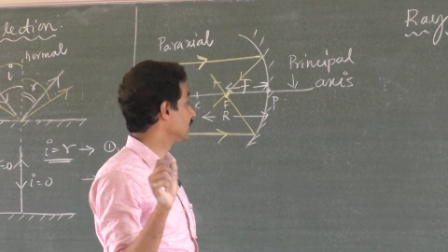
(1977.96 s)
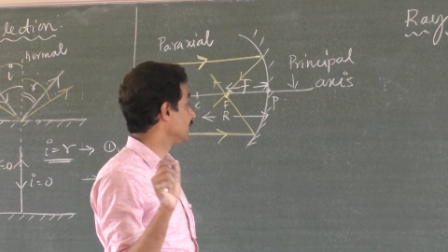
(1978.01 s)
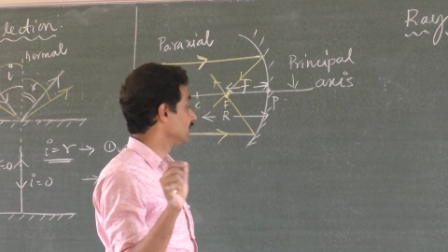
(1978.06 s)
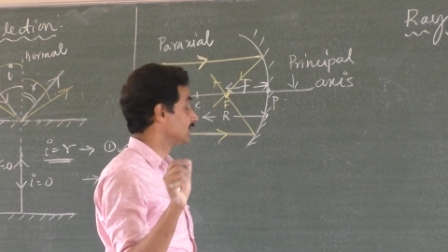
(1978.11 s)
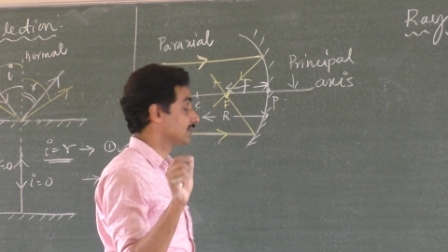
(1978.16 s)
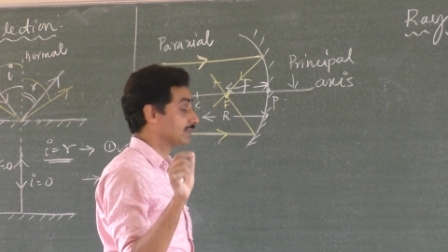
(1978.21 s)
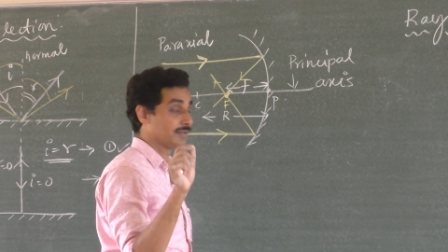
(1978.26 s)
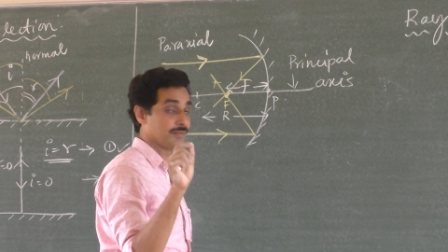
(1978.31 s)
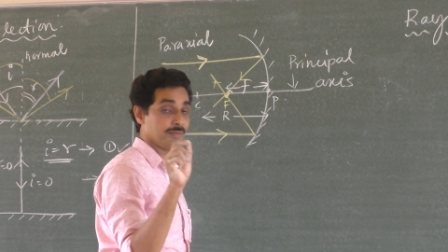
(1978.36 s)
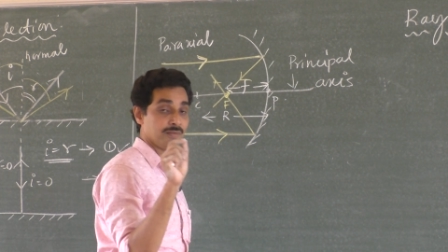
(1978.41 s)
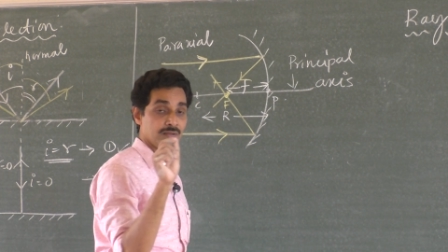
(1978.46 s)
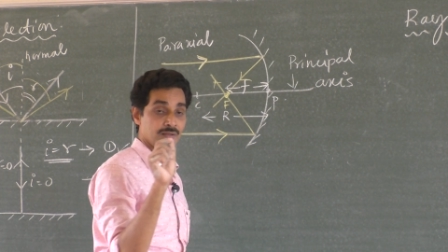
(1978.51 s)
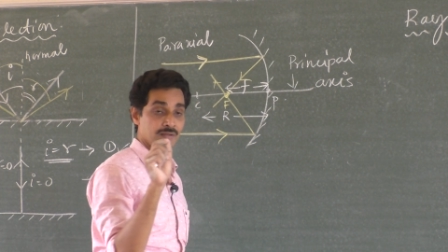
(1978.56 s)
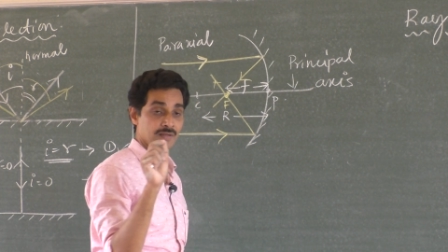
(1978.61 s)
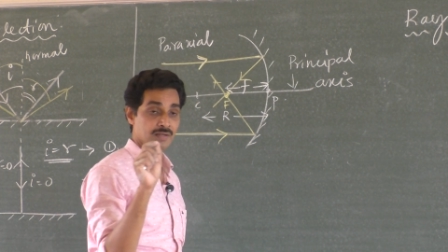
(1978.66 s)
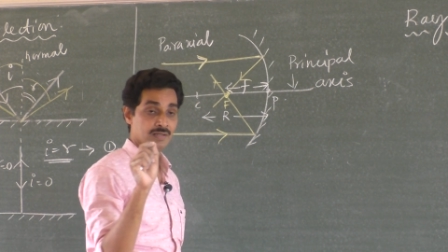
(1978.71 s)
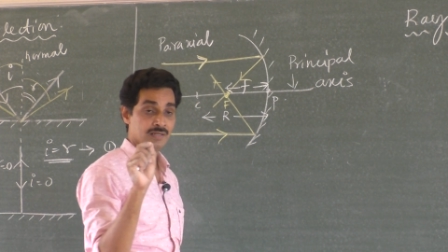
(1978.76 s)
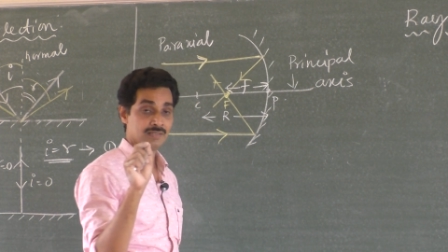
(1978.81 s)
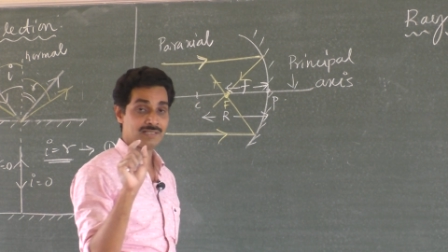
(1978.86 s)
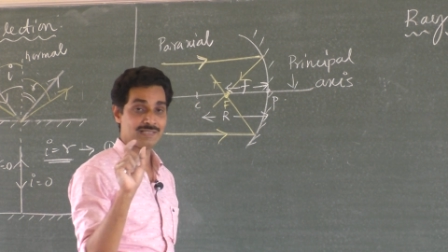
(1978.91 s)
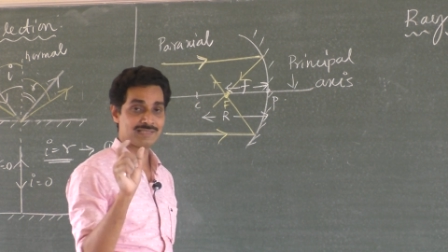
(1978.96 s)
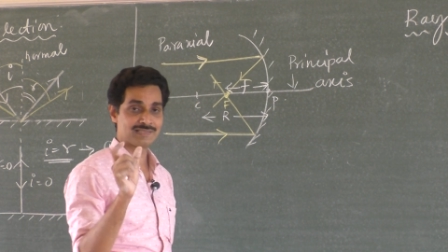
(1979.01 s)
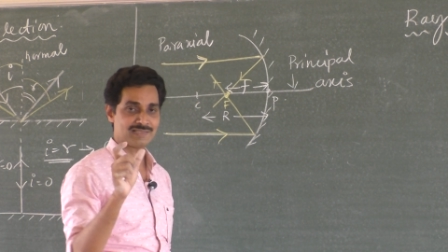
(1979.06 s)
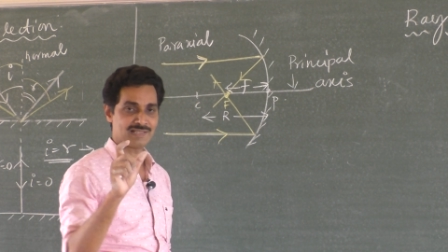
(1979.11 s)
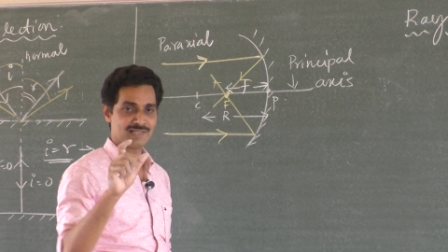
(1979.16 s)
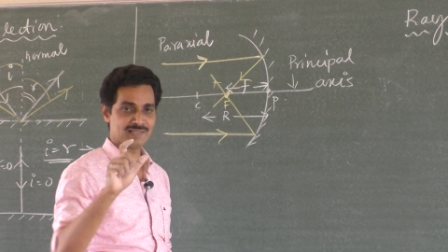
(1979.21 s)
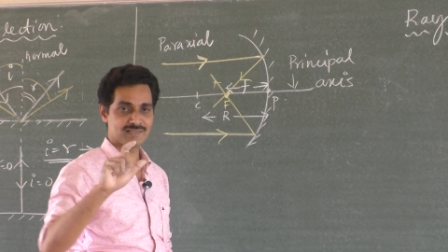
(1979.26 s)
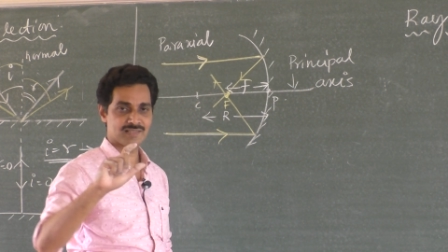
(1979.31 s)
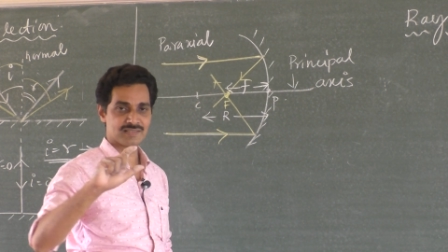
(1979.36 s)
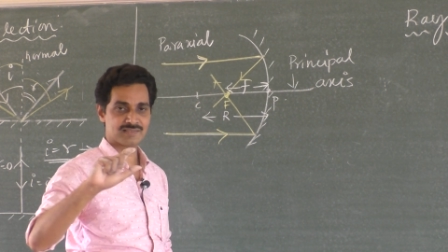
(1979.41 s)
these
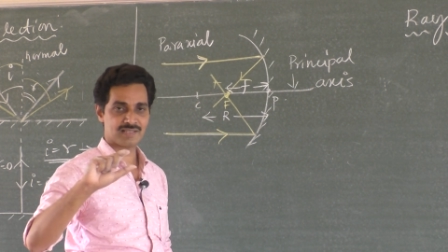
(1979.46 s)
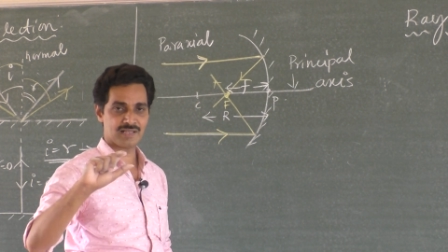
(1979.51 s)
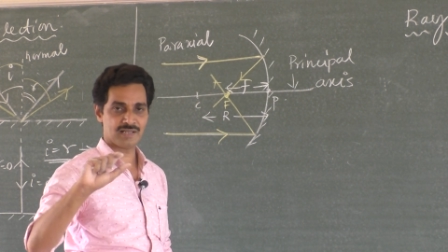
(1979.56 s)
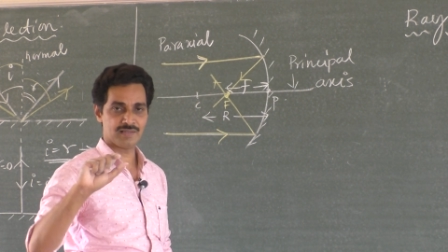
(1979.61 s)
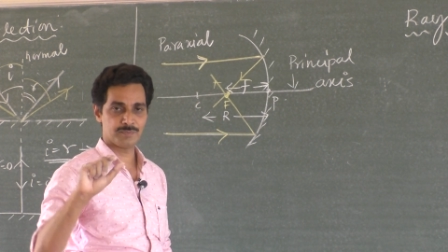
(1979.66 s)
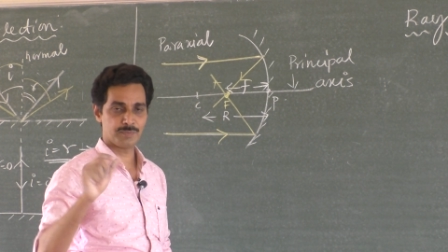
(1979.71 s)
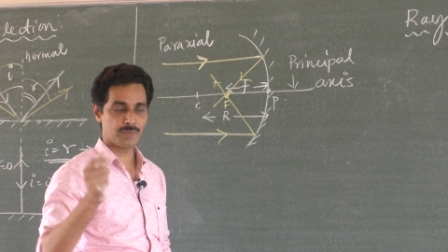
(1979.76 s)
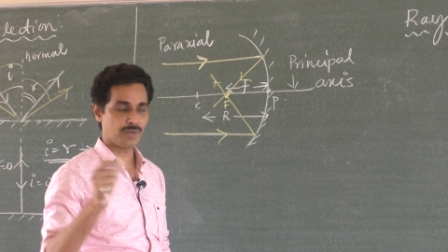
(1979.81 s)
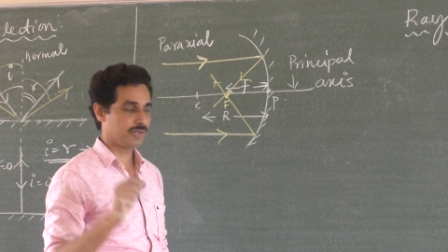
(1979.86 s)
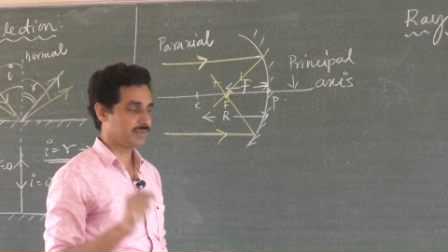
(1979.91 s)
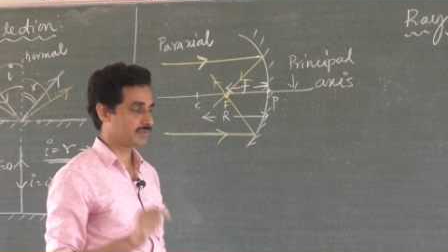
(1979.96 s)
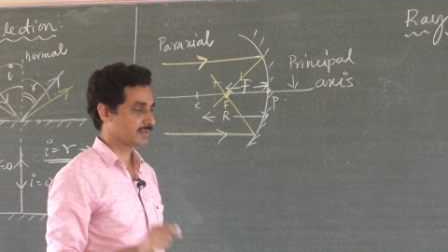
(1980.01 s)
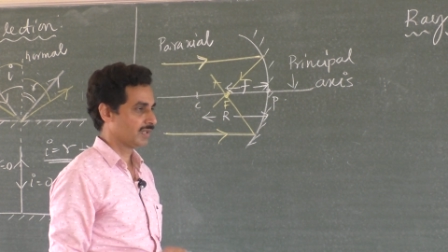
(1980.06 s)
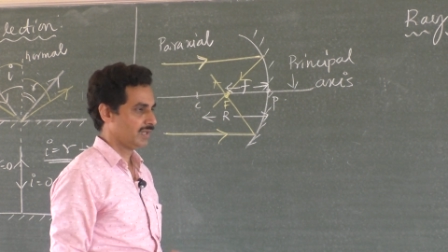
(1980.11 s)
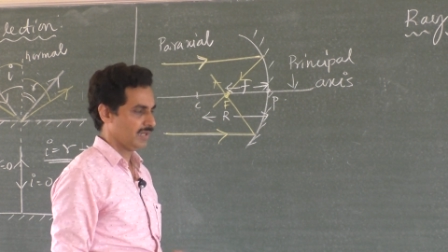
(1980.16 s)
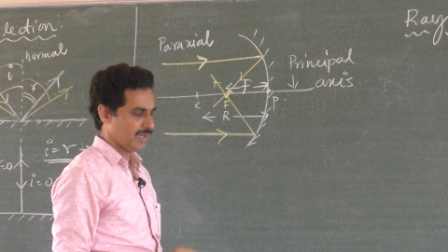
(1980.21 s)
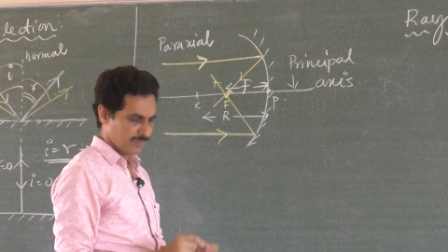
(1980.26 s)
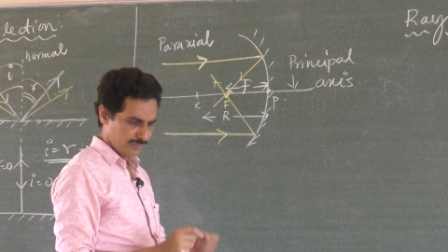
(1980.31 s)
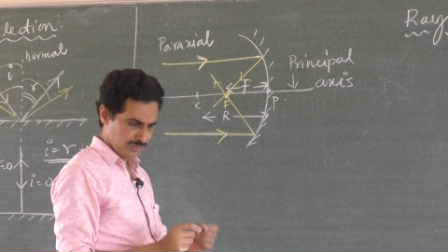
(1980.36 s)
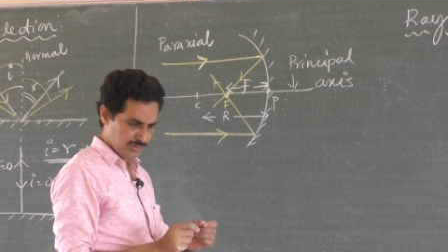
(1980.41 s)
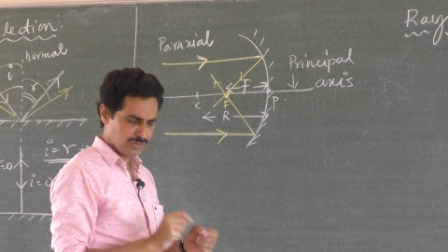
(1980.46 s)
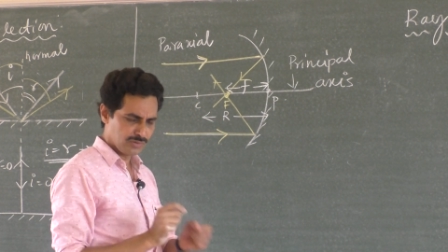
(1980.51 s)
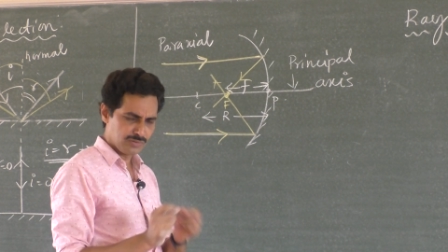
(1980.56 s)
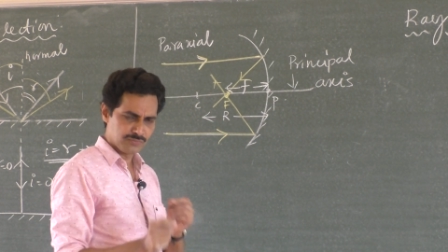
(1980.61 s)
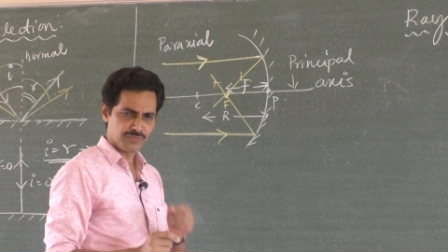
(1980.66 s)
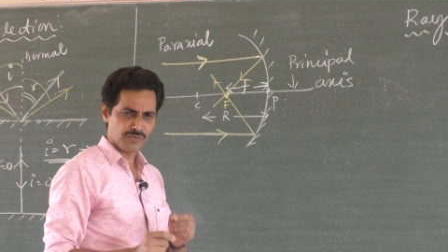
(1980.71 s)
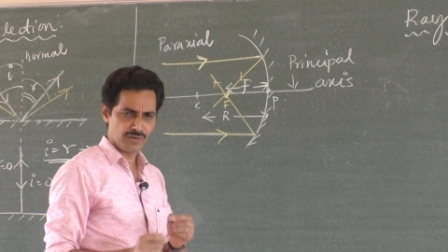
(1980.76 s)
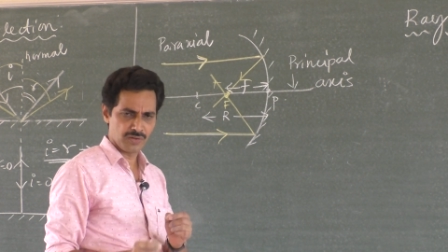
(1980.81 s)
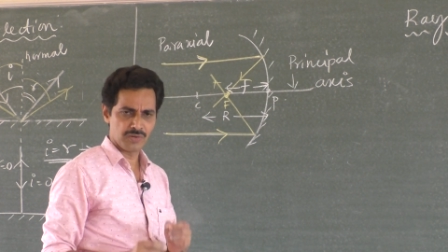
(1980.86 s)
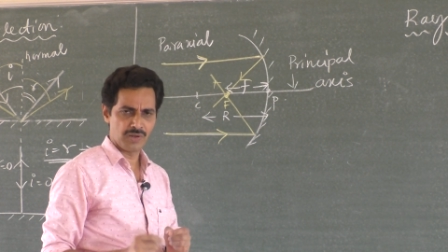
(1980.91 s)
distances and points, we
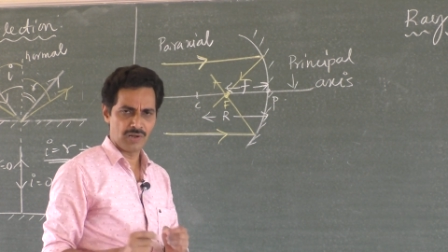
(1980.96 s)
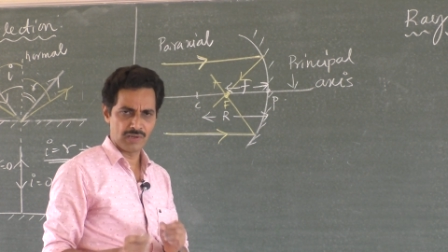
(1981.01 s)
should follow